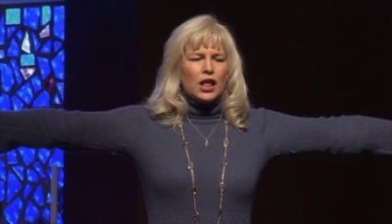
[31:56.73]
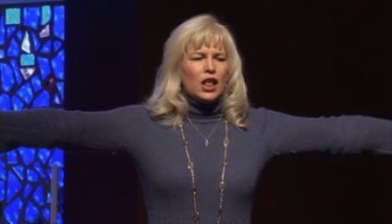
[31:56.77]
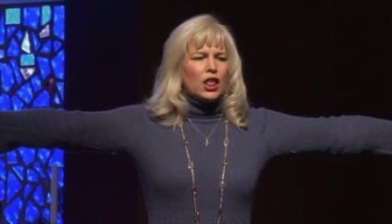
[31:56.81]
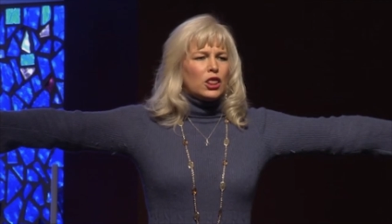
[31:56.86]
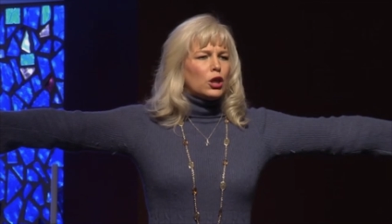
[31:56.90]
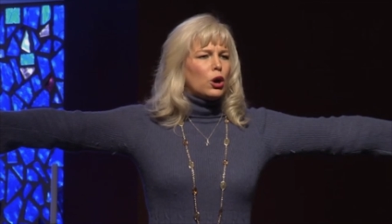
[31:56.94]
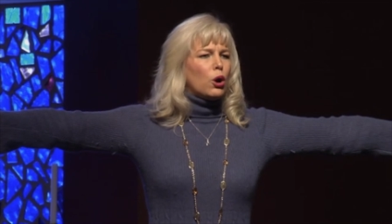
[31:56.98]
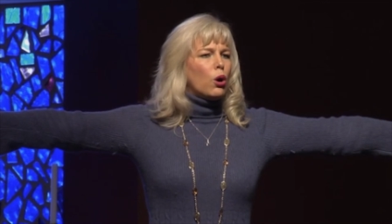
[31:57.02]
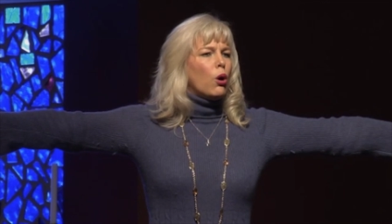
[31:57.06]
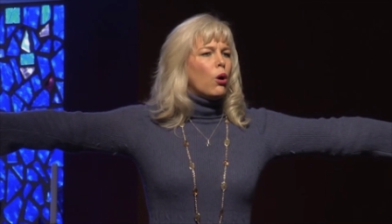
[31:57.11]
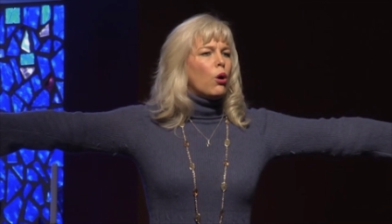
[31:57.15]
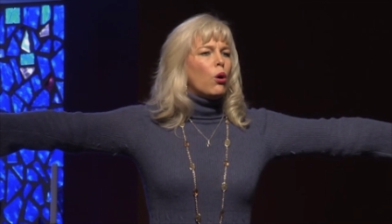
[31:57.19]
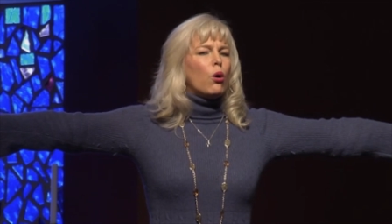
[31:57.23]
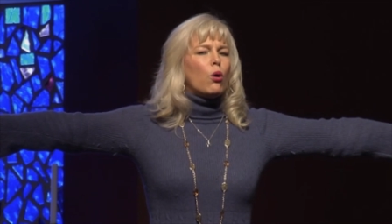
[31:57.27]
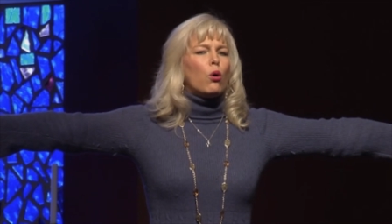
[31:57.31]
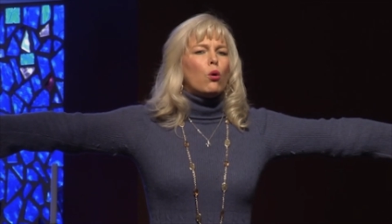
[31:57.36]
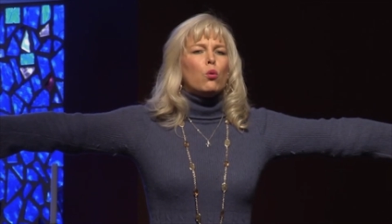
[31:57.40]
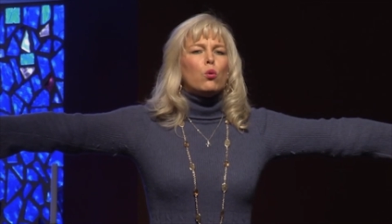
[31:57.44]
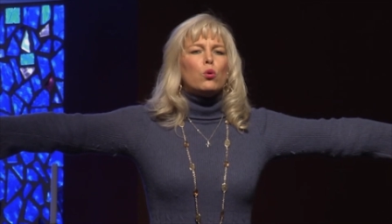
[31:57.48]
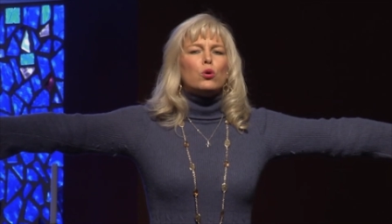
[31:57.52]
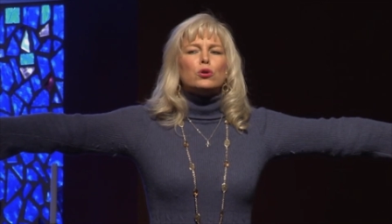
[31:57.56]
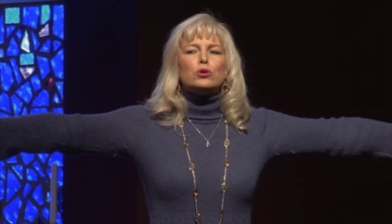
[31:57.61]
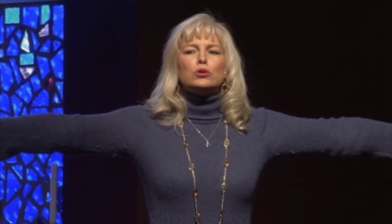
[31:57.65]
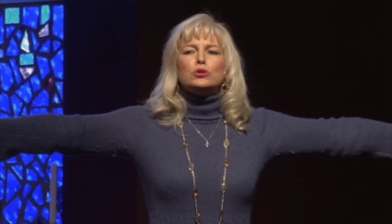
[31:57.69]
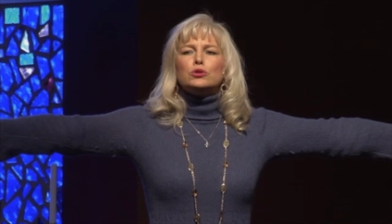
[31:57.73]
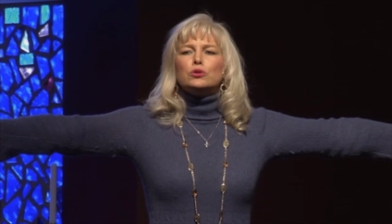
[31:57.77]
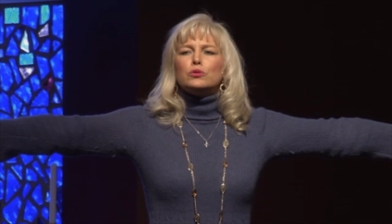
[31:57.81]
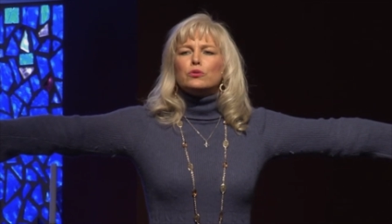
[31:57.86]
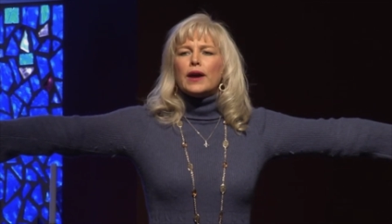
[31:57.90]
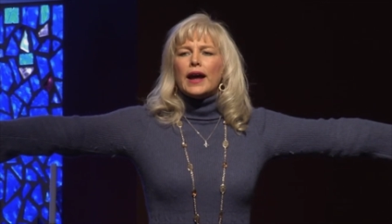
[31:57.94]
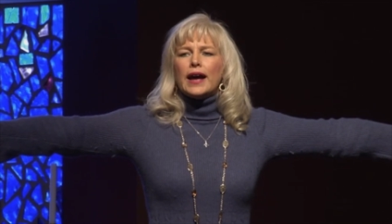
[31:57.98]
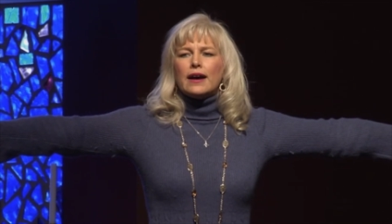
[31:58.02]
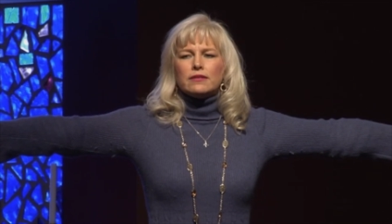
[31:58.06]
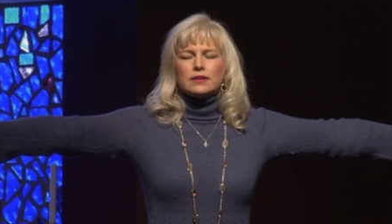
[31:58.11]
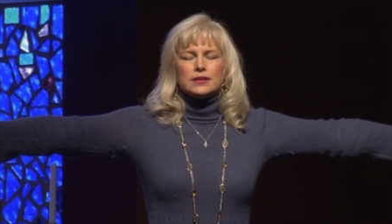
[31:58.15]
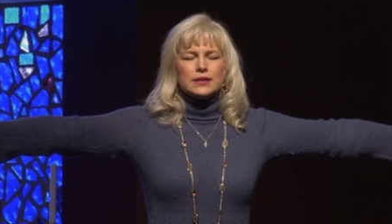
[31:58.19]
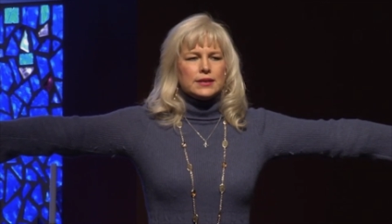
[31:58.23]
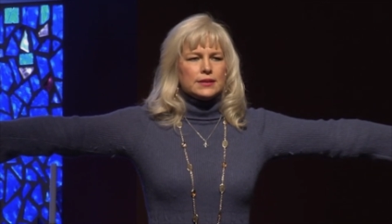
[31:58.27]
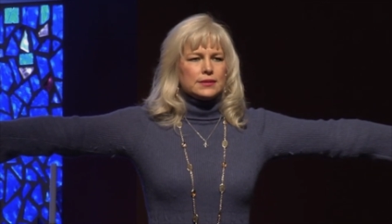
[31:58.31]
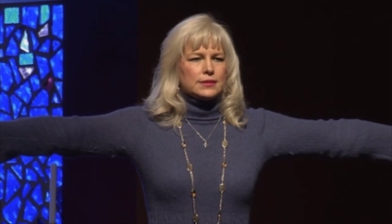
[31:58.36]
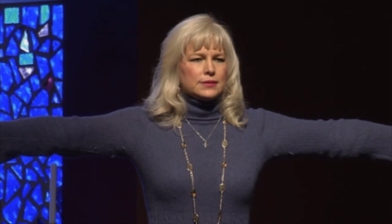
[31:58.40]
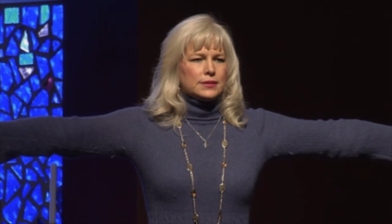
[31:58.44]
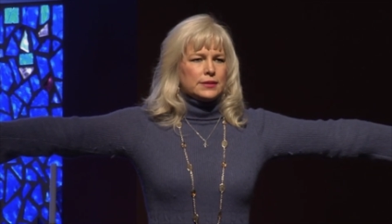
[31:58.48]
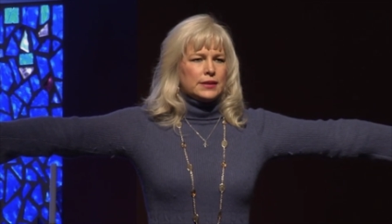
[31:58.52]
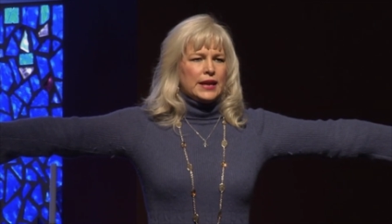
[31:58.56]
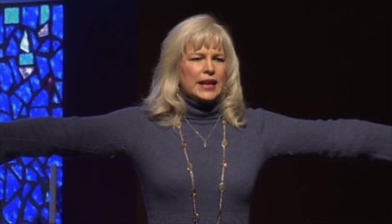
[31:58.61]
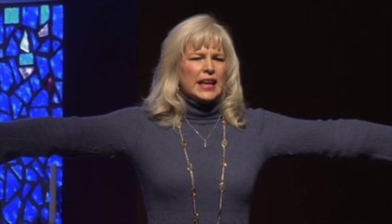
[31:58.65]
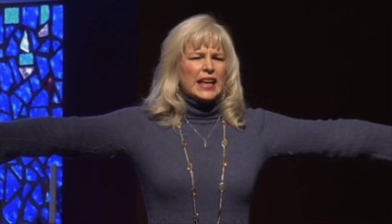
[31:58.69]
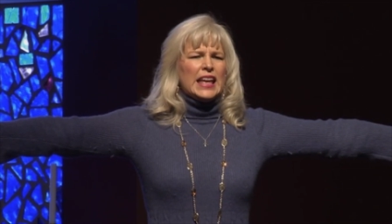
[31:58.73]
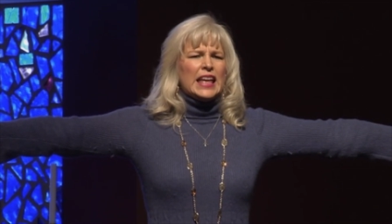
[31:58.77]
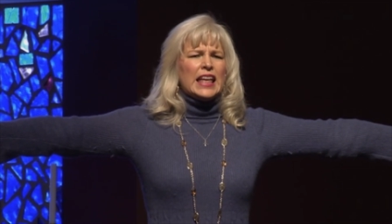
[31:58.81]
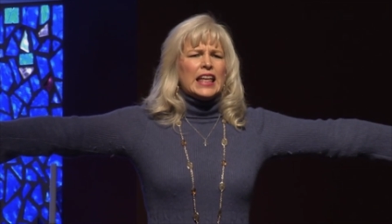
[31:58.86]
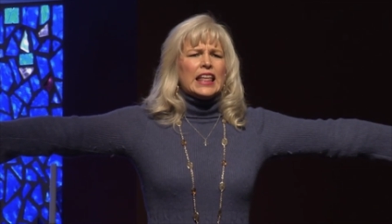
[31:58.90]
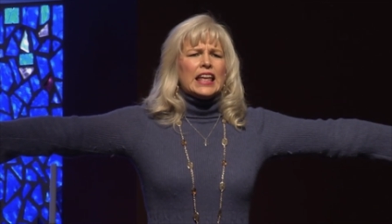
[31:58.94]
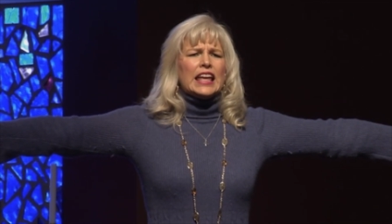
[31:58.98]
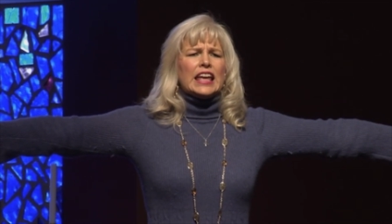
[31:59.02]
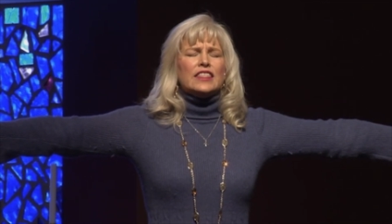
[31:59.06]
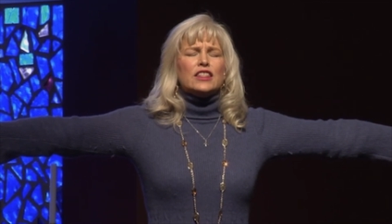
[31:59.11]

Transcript: The whole world around us. In